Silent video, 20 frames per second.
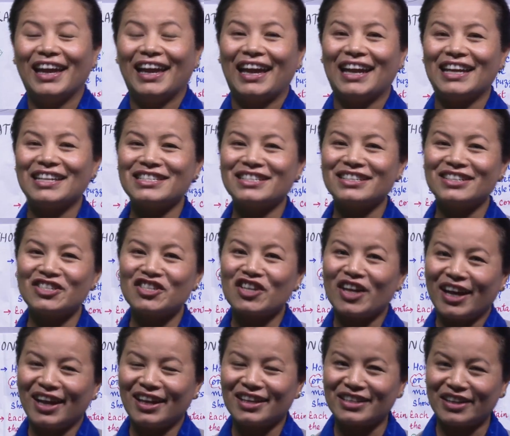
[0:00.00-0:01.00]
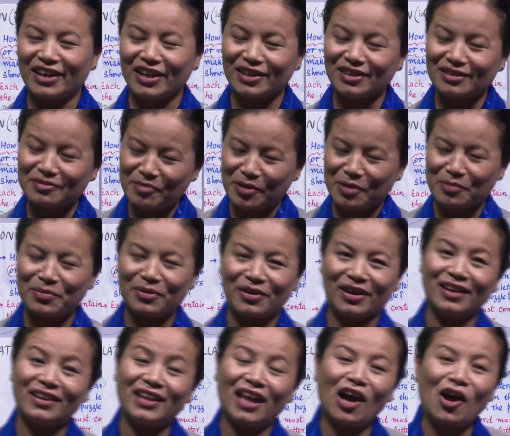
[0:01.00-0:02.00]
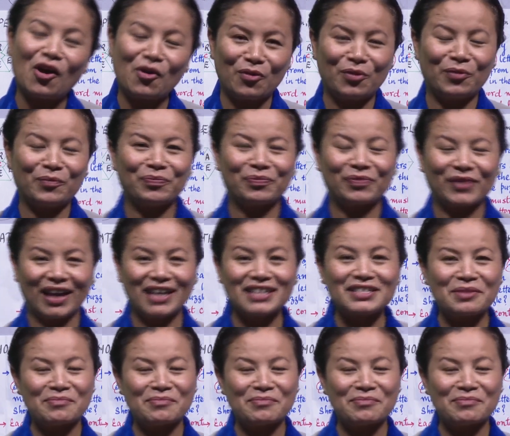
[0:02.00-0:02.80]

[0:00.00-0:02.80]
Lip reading: As a child, I remember, and now, as a